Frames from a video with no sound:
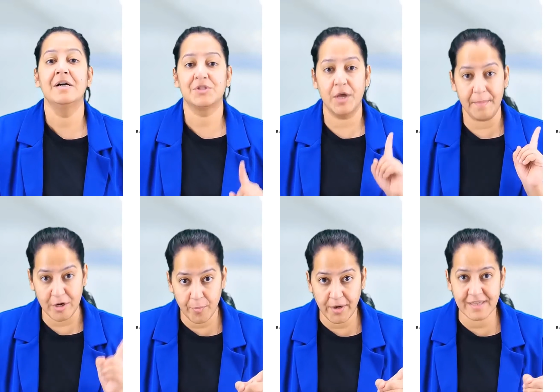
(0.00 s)
So
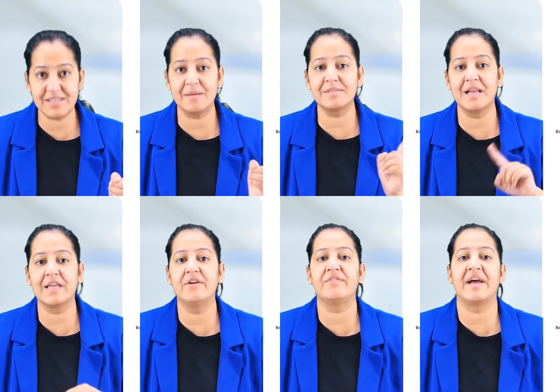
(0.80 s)
hematopoietic stem cell
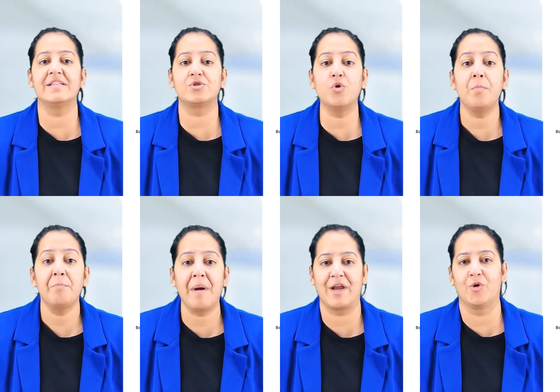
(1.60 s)
give rise to
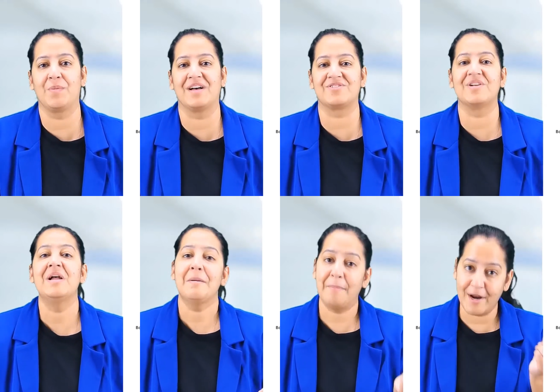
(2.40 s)
myeloblast.
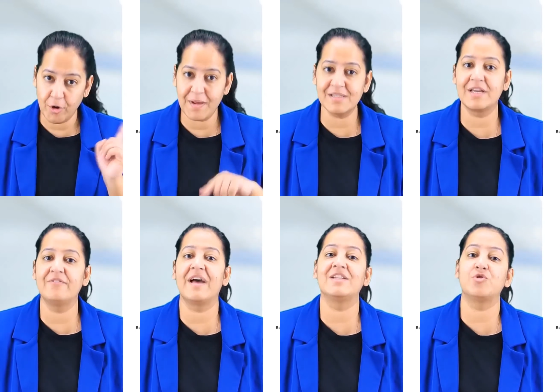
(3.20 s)
Myeloblast
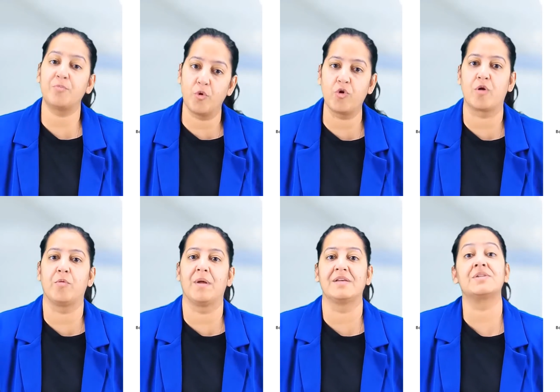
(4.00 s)
give rise to
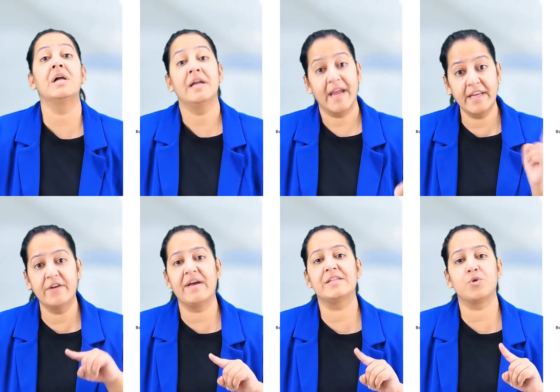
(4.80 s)
pronormoblast. It
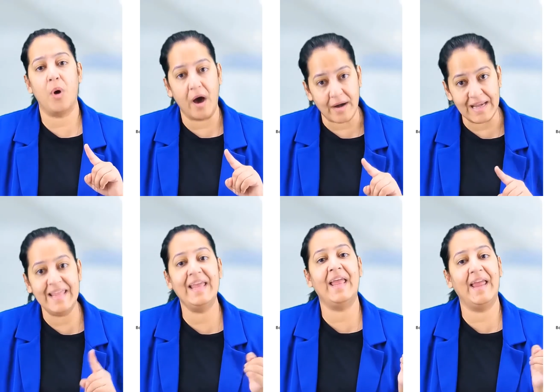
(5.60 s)
give rise to
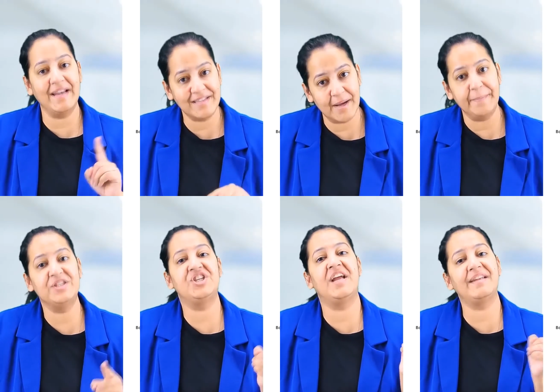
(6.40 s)
early,
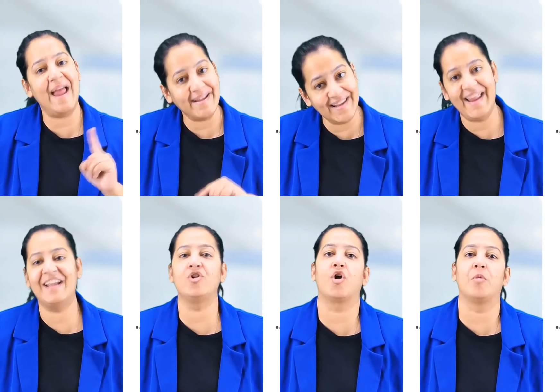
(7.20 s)
intermediate, and
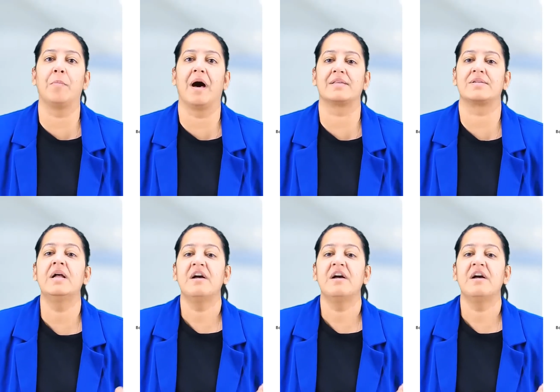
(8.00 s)
late normoblast.